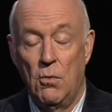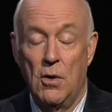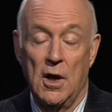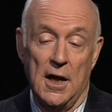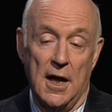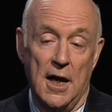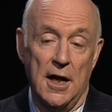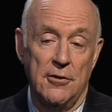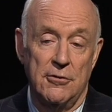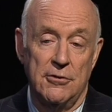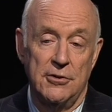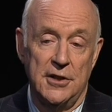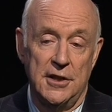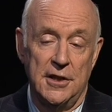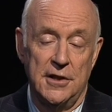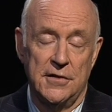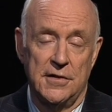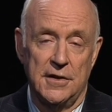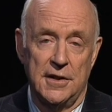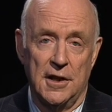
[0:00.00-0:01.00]
Well, 100
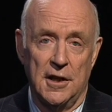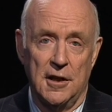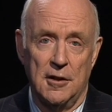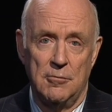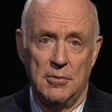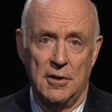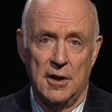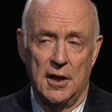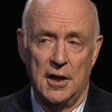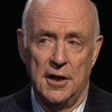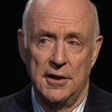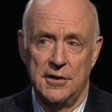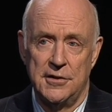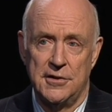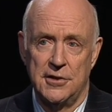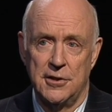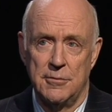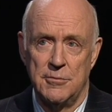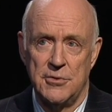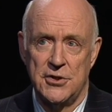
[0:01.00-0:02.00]
years ago, Brian, the term